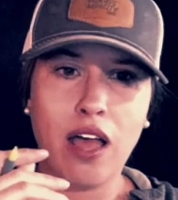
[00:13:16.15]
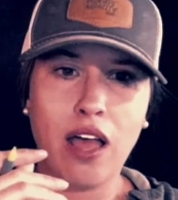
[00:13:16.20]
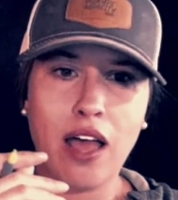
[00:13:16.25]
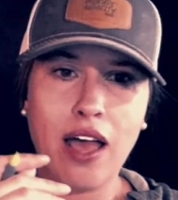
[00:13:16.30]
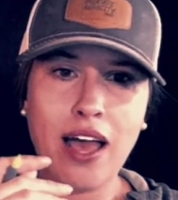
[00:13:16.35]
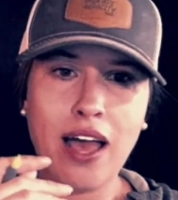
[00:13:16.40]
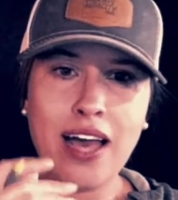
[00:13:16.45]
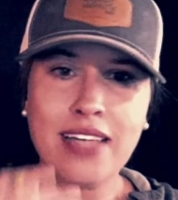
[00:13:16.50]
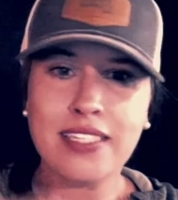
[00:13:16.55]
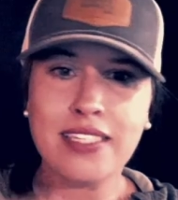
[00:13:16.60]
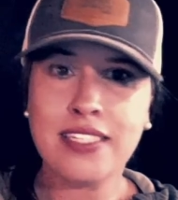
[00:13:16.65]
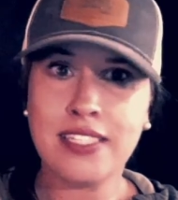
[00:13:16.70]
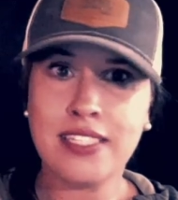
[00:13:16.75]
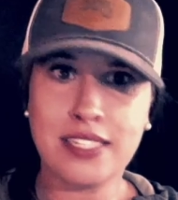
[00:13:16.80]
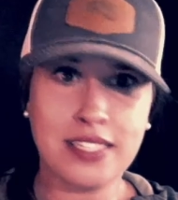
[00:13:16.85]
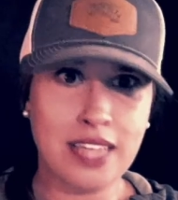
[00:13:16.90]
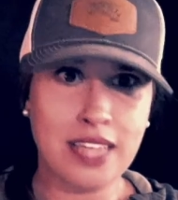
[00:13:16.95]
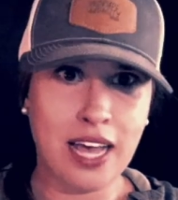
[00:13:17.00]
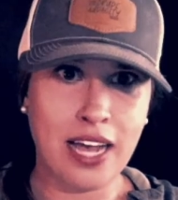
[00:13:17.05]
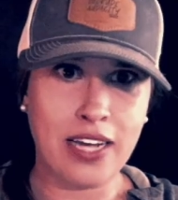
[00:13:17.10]
As a
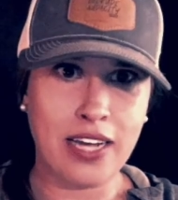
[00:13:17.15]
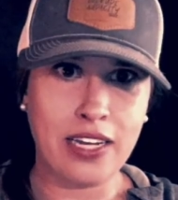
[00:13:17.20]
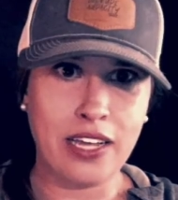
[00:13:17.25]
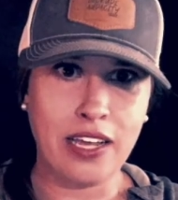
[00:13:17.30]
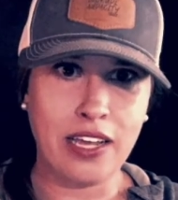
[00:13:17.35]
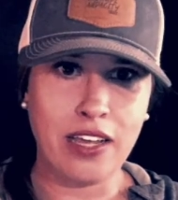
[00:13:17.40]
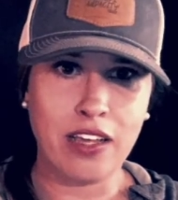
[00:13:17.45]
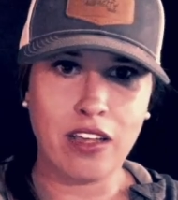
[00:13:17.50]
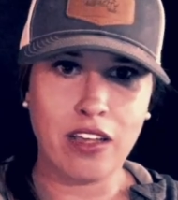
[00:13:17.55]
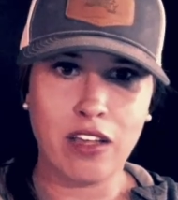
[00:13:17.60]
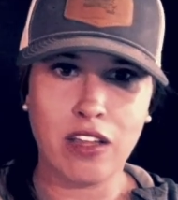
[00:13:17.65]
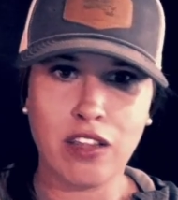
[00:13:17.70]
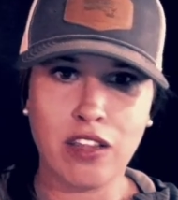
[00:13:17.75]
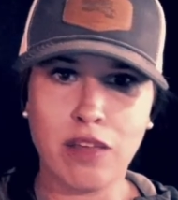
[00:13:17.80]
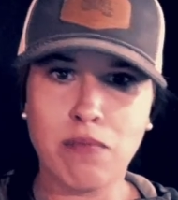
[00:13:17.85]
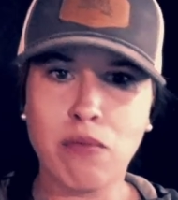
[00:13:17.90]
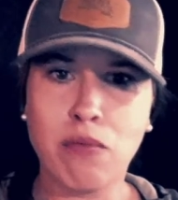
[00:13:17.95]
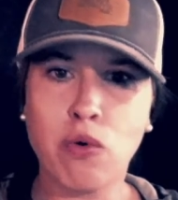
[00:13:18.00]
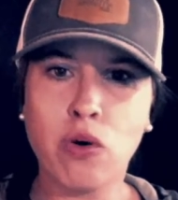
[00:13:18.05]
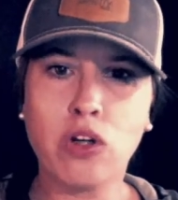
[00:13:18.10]
society, the
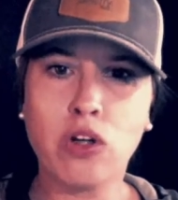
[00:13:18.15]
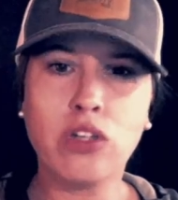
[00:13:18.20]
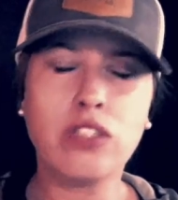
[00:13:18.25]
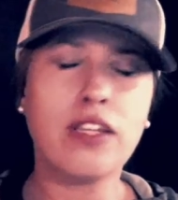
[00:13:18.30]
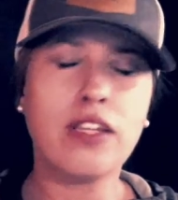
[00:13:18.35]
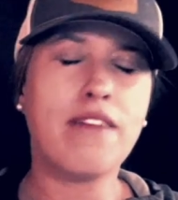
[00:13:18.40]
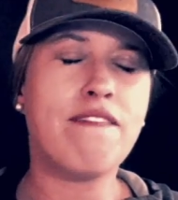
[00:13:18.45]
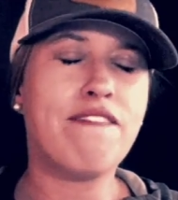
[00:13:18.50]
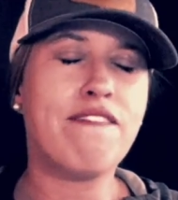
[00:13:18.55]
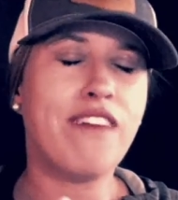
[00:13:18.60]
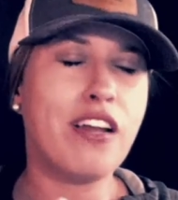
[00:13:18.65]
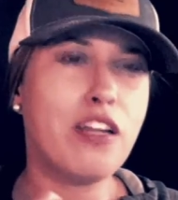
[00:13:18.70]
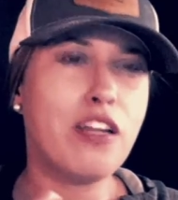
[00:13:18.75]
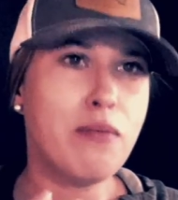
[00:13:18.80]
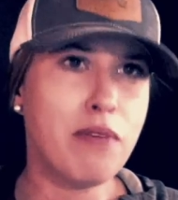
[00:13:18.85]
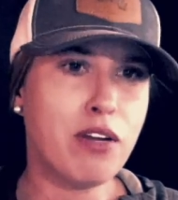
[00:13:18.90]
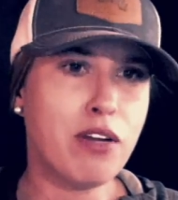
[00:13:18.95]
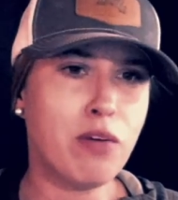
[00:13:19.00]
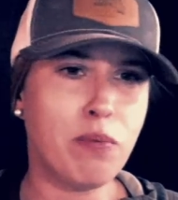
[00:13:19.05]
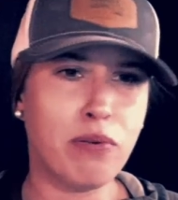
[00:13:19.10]
morals and
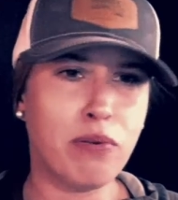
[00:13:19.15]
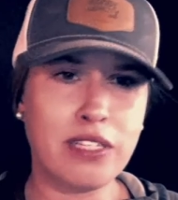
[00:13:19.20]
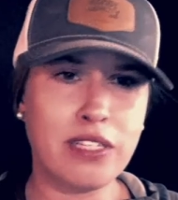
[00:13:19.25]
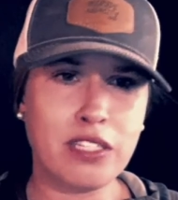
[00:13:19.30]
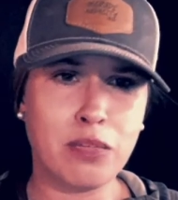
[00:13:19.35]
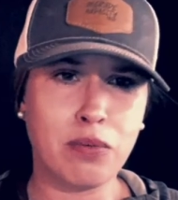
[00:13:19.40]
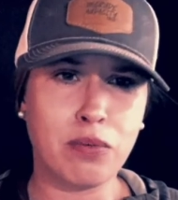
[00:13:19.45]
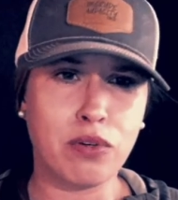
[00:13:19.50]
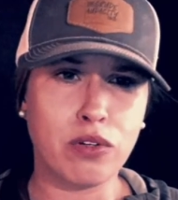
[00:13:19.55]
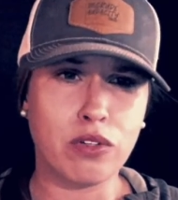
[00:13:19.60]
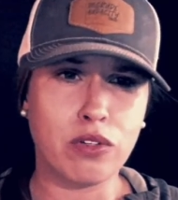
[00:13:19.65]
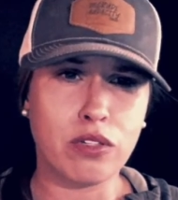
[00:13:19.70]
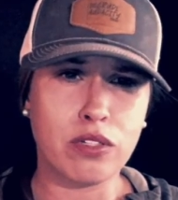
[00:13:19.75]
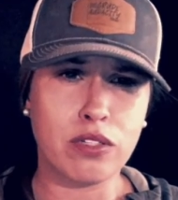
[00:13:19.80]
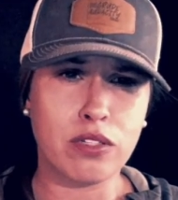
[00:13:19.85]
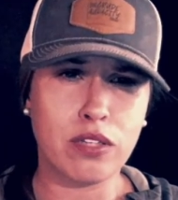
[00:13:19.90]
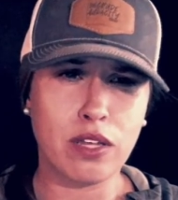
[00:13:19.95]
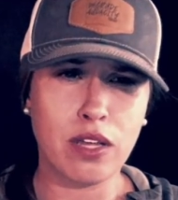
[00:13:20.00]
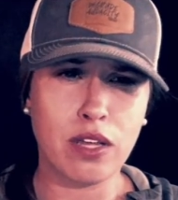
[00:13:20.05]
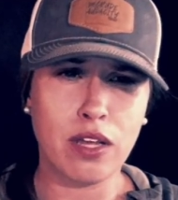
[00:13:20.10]
fundamental principles
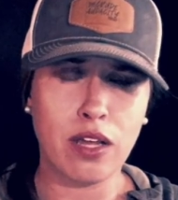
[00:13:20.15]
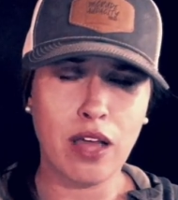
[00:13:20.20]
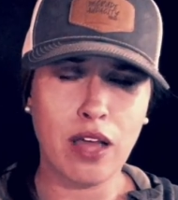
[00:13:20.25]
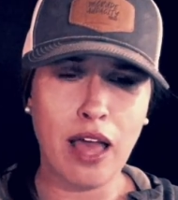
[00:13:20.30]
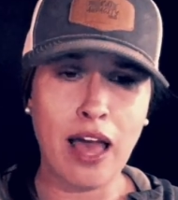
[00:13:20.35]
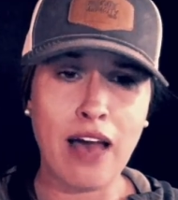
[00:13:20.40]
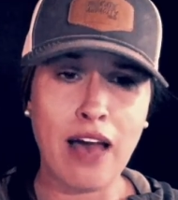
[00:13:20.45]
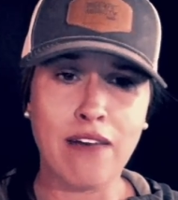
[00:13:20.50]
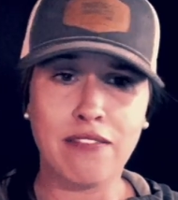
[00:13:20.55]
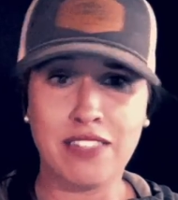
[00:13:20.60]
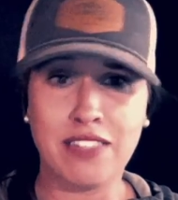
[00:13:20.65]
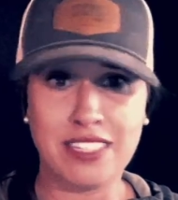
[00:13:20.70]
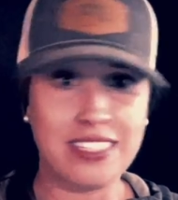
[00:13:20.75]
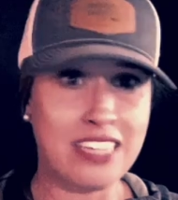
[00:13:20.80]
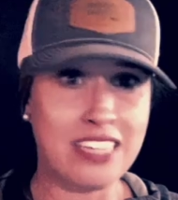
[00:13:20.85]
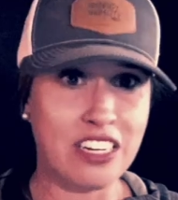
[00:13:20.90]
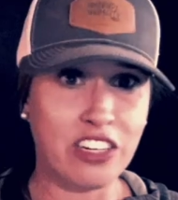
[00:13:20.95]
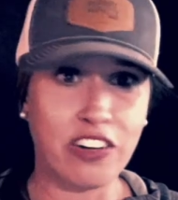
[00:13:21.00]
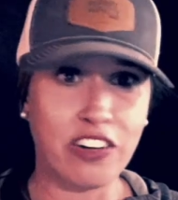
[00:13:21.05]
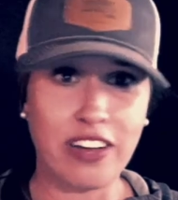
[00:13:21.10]
have
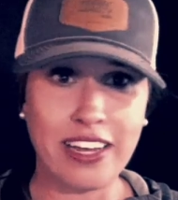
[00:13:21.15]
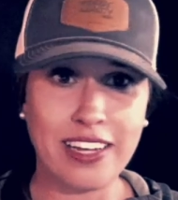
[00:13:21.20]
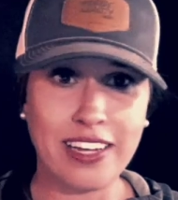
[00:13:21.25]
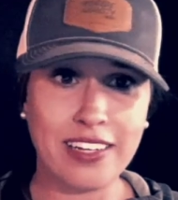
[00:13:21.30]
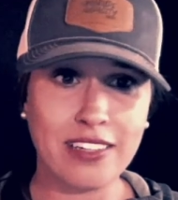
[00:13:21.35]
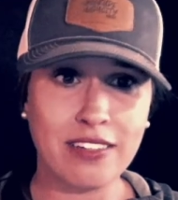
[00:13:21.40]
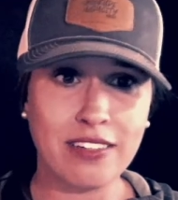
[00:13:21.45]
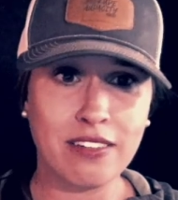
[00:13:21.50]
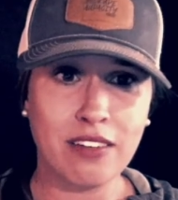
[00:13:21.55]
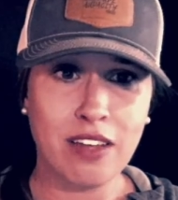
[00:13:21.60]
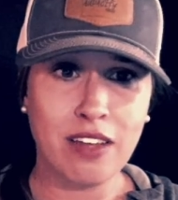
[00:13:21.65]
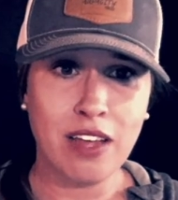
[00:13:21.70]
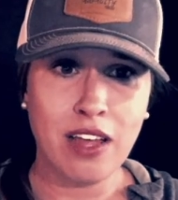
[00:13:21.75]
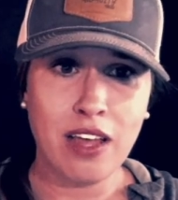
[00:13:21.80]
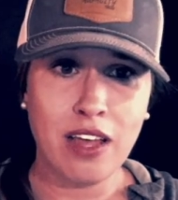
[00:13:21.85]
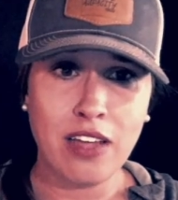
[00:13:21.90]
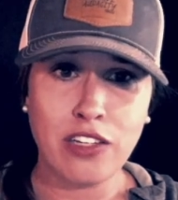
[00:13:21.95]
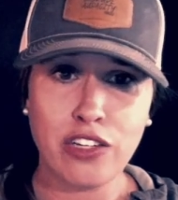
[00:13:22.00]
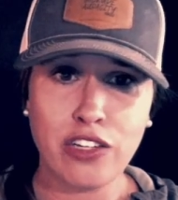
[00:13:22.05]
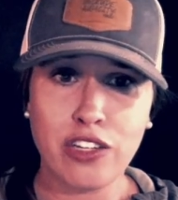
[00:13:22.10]
disintegrated
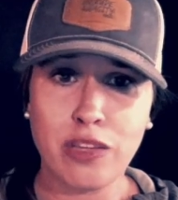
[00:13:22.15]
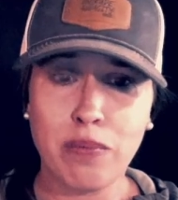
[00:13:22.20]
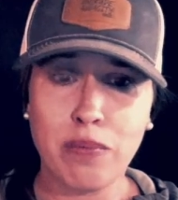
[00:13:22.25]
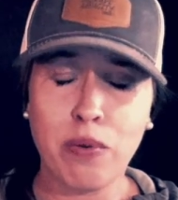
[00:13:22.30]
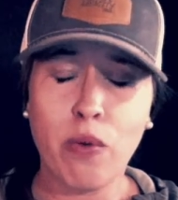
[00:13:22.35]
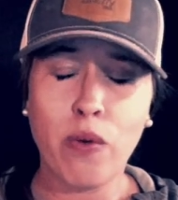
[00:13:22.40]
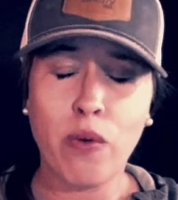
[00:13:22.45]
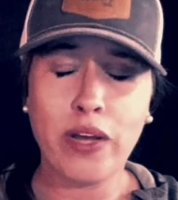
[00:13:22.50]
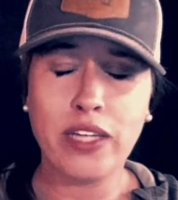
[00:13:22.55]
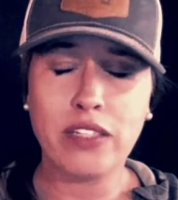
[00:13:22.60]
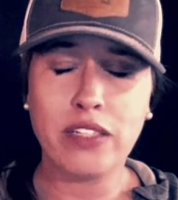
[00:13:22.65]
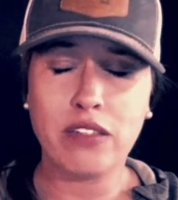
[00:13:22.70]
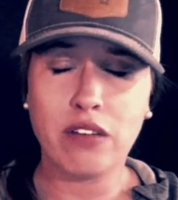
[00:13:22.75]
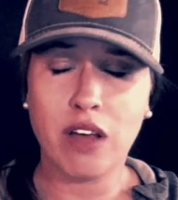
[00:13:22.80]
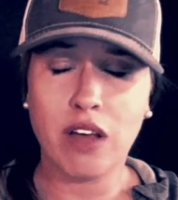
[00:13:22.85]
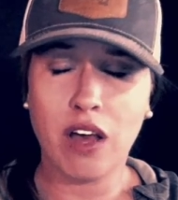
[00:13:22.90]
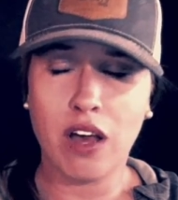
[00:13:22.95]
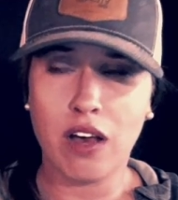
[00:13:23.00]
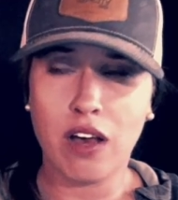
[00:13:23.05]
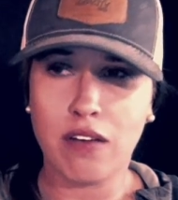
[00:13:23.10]
to the point
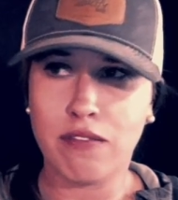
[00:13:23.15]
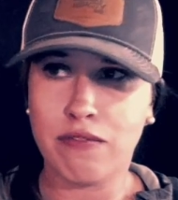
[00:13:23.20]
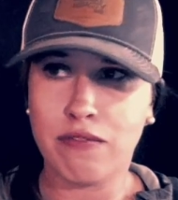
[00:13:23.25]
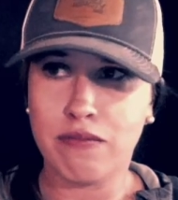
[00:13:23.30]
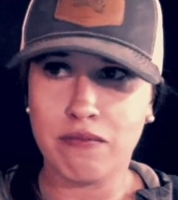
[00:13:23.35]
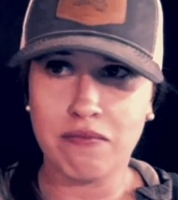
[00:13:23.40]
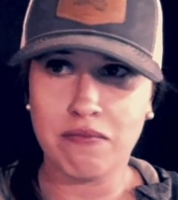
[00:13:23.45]
of,